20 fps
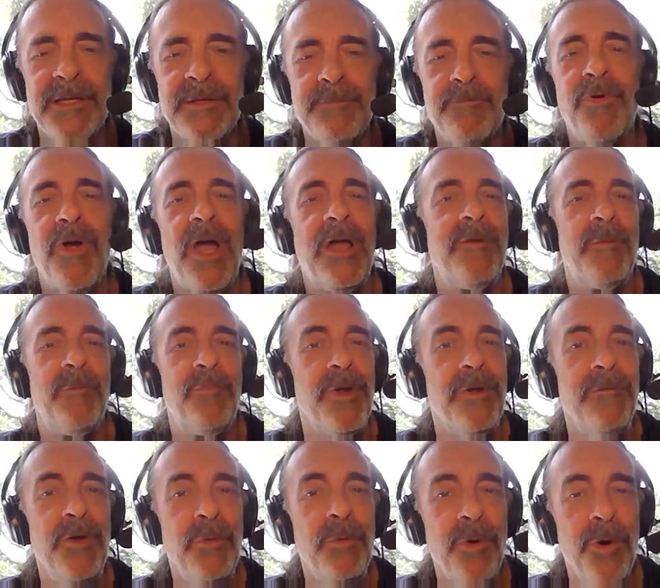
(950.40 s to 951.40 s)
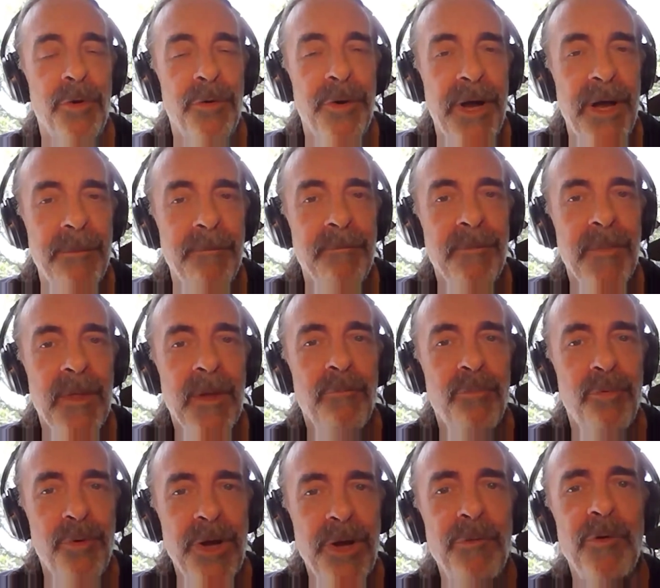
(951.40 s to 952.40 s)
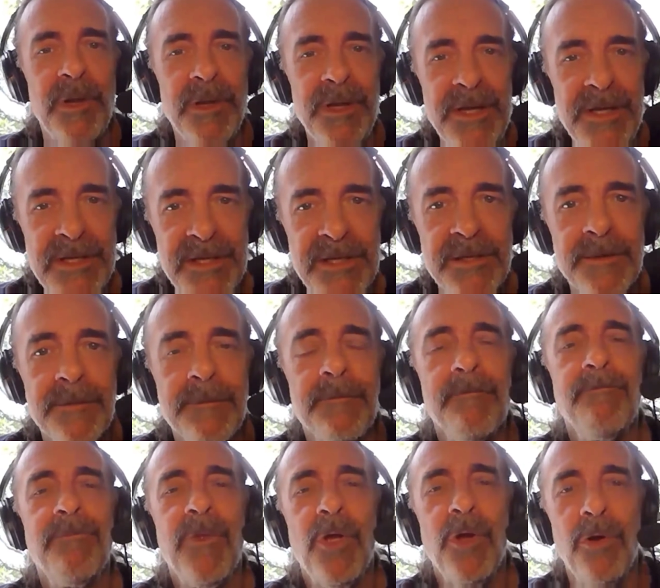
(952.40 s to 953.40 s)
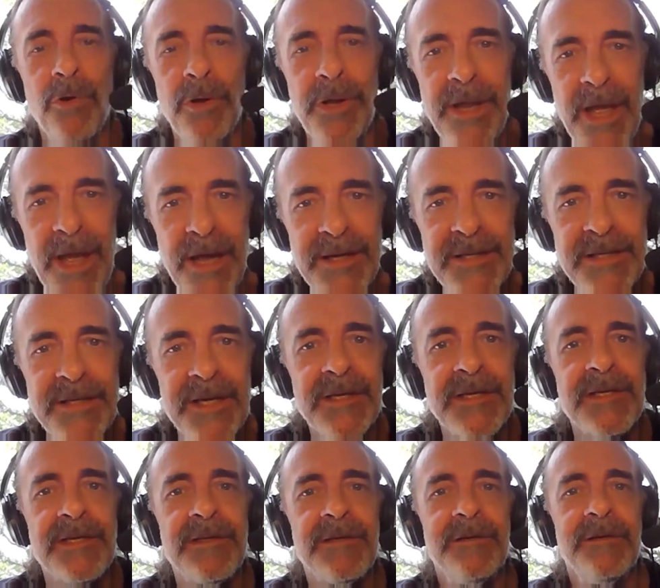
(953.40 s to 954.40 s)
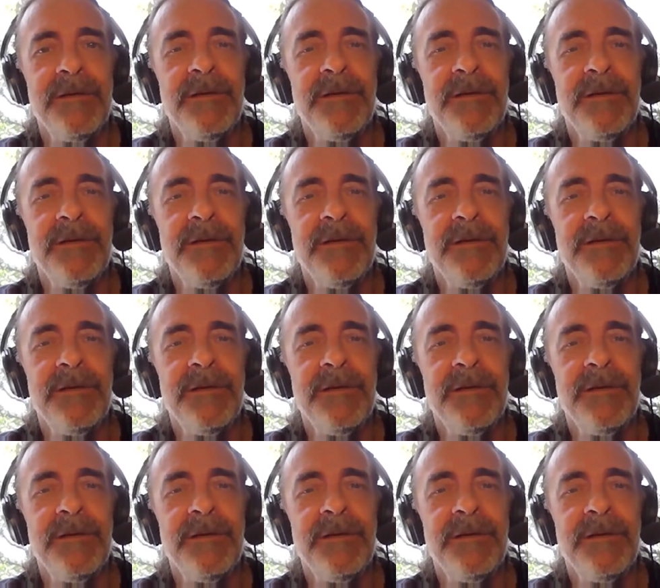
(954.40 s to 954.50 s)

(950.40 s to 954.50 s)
private preview program, pre-release, early access.